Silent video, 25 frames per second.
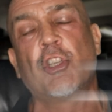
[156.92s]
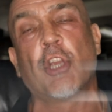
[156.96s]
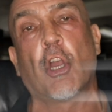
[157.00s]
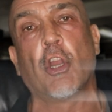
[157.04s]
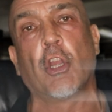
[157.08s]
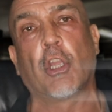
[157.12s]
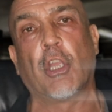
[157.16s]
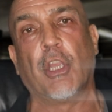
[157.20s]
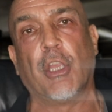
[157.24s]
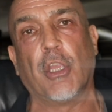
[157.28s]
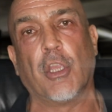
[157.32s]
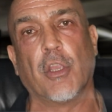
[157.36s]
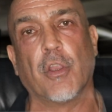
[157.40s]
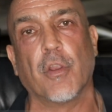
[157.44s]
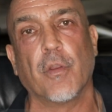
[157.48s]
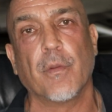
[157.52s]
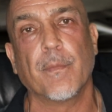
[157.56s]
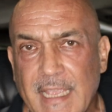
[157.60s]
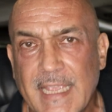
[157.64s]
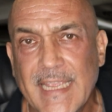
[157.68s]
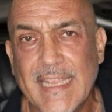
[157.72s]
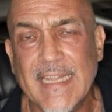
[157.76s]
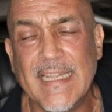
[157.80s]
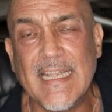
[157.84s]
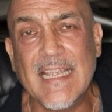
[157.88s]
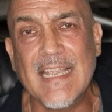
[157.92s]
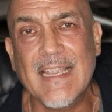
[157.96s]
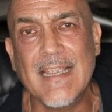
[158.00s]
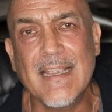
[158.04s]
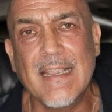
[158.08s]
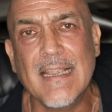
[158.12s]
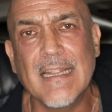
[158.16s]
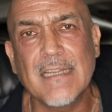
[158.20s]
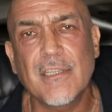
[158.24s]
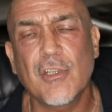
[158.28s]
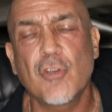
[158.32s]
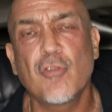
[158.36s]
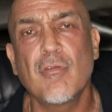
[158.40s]
joking you. It
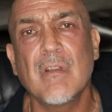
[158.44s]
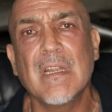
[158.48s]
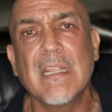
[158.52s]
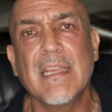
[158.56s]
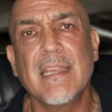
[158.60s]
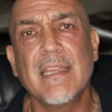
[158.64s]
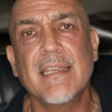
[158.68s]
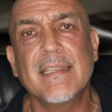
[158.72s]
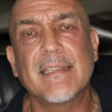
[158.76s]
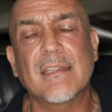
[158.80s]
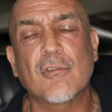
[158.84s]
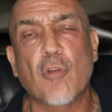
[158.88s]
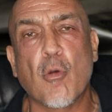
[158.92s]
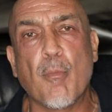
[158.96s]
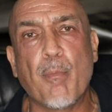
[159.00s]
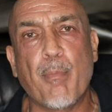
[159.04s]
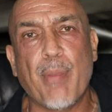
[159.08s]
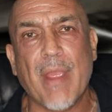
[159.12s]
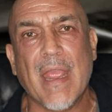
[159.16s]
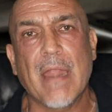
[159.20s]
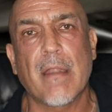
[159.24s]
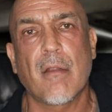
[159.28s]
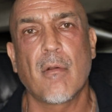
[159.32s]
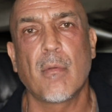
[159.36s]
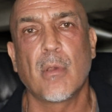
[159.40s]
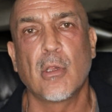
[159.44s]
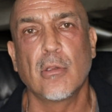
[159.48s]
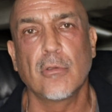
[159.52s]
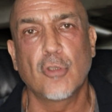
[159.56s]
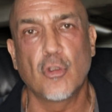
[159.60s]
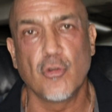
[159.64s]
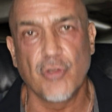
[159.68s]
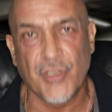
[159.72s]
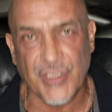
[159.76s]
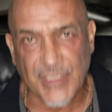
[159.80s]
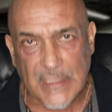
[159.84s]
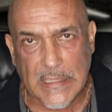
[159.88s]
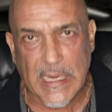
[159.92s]
literally is comparable
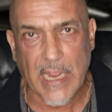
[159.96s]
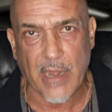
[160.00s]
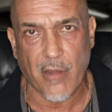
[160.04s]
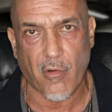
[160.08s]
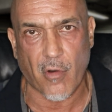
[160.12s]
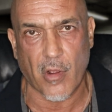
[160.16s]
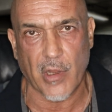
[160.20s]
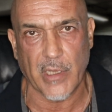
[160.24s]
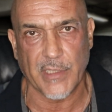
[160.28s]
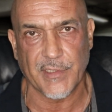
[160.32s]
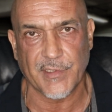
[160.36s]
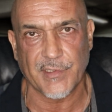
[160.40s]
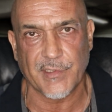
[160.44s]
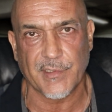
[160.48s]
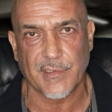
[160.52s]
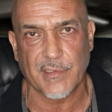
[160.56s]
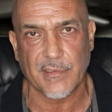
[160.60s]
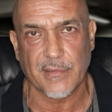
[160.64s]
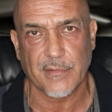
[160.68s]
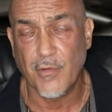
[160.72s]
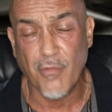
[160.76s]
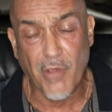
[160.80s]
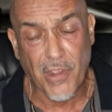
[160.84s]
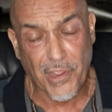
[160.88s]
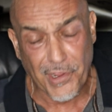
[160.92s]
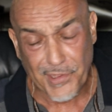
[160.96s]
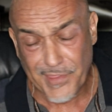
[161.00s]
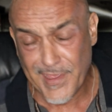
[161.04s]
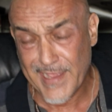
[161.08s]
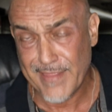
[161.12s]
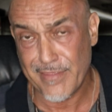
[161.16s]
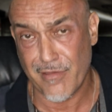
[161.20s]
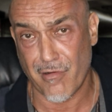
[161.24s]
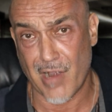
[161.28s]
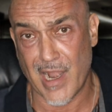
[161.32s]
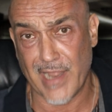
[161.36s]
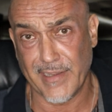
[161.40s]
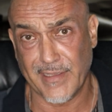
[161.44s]
to steroids. You heard
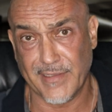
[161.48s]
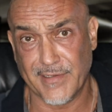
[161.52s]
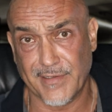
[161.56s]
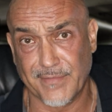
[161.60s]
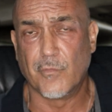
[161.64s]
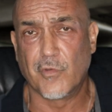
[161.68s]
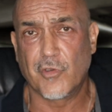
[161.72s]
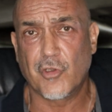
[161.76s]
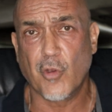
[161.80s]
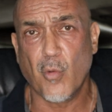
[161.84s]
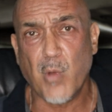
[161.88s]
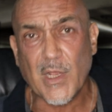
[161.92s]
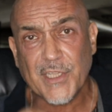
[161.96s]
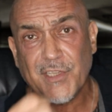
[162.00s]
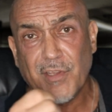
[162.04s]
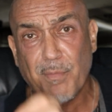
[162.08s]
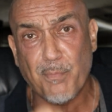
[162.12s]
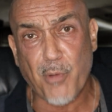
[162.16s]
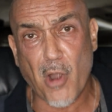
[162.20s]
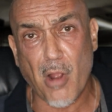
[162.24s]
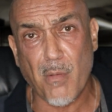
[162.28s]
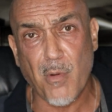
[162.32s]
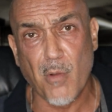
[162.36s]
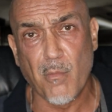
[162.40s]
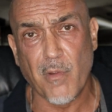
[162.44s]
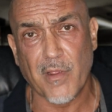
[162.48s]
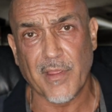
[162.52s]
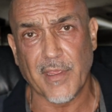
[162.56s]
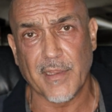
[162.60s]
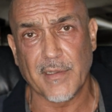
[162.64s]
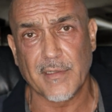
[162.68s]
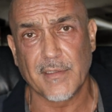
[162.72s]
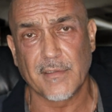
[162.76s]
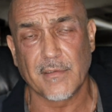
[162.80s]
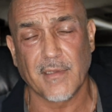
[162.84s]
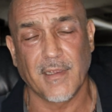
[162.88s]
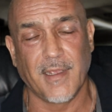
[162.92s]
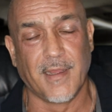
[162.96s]
that right. So what's the problem with
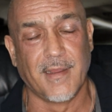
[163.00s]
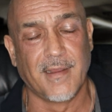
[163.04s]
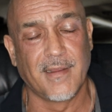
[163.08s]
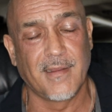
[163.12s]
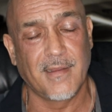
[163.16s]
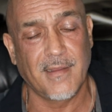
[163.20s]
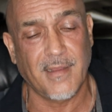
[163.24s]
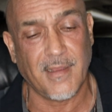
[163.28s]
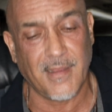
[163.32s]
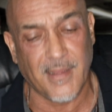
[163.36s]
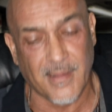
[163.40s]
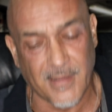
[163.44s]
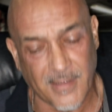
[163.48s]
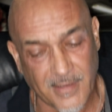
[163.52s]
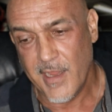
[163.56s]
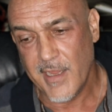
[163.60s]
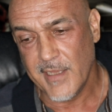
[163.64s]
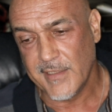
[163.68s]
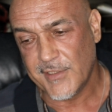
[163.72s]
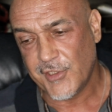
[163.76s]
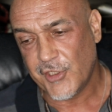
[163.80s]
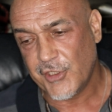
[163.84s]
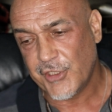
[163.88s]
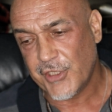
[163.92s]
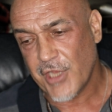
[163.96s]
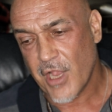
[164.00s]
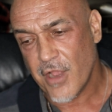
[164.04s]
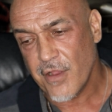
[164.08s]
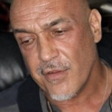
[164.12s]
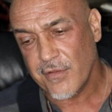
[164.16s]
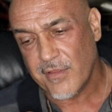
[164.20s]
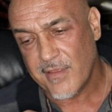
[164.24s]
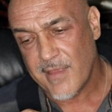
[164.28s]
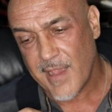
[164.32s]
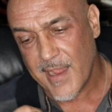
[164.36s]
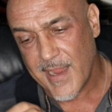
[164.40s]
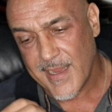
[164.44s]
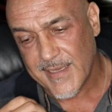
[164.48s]
it? It
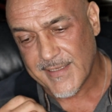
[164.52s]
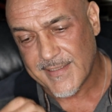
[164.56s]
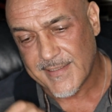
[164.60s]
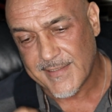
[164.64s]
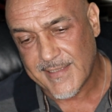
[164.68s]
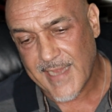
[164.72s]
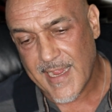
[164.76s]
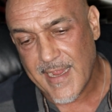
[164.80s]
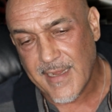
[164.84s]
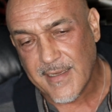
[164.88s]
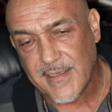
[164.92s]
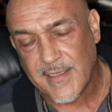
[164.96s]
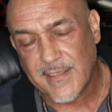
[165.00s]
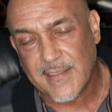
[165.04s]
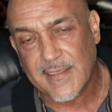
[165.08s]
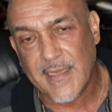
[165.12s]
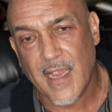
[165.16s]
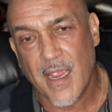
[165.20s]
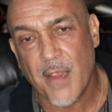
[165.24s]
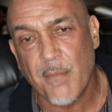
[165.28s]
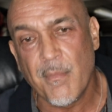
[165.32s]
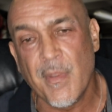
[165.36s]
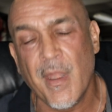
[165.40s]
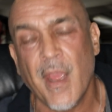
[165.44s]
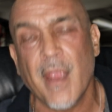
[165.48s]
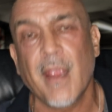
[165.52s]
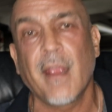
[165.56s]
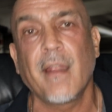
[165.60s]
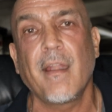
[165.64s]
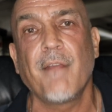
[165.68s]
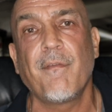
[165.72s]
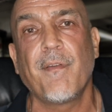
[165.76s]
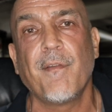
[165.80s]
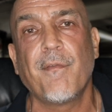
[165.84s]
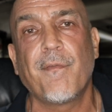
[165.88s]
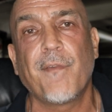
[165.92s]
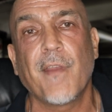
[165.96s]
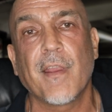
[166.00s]
showed the exact same
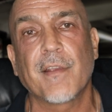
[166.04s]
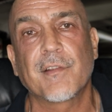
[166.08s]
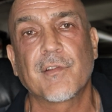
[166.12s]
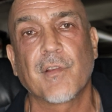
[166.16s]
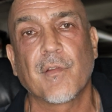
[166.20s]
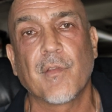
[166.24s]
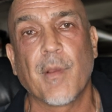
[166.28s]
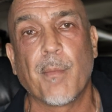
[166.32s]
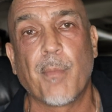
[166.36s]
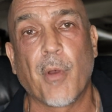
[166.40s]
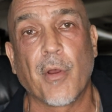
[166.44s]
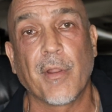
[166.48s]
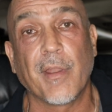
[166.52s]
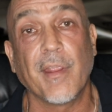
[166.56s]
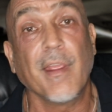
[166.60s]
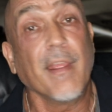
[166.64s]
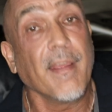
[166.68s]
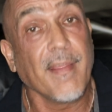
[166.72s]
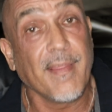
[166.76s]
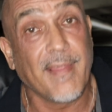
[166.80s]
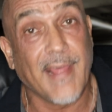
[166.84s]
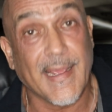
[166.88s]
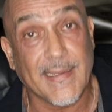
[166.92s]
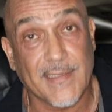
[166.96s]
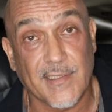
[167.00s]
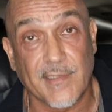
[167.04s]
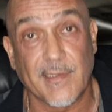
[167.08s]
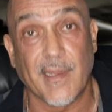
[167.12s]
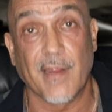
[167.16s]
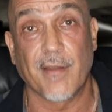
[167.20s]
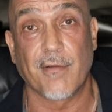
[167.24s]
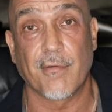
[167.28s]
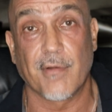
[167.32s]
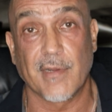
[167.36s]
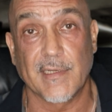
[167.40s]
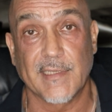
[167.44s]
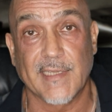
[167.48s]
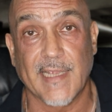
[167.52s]
negative effects on the body that
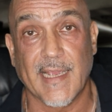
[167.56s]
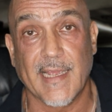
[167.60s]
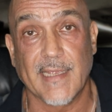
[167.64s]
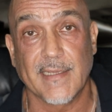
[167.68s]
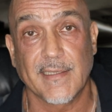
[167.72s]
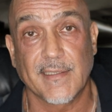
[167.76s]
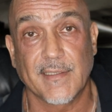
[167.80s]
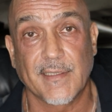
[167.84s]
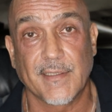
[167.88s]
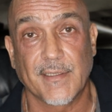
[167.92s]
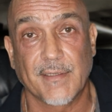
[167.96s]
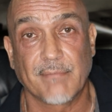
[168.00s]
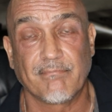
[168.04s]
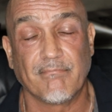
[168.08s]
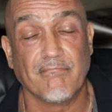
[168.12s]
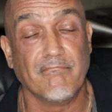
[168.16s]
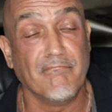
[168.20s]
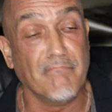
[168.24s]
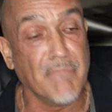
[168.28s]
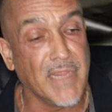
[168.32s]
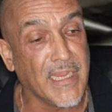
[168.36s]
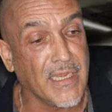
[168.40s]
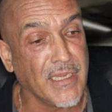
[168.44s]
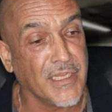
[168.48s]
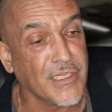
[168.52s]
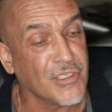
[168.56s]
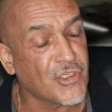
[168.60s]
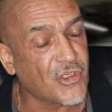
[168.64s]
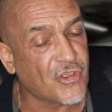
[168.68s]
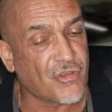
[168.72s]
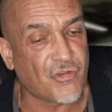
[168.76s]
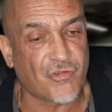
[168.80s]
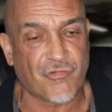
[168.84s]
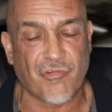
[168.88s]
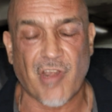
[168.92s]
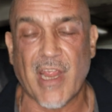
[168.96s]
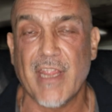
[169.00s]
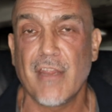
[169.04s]
steroids has, meaning
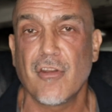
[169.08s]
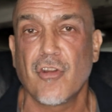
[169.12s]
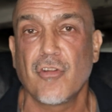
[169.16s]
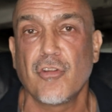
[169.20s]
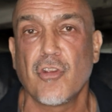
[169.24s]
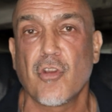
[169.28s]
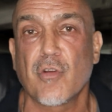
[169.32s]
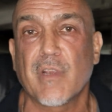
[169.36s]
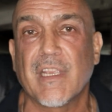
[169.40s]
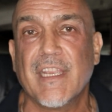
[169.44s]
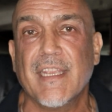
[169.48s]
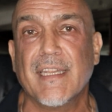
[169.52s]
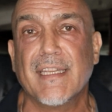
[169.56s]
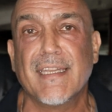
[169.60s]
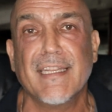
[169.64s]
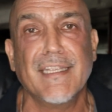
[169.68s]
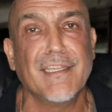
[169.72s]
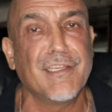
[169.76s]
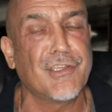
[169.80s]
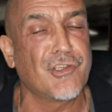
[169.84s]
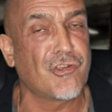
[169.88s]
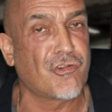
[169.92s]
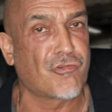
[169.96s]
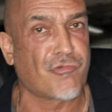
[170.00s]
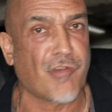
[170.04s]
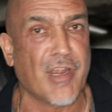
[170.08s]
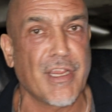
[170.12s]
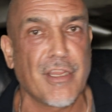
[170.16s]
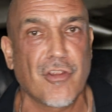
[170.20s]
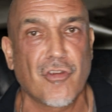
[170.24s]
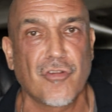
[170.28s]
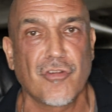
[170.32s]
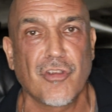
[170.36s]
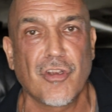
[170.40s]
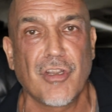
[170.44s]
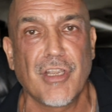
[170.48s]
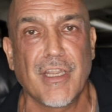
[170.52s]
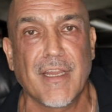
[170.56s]
strain on your kidneys, strain
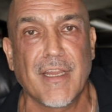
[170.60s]
on your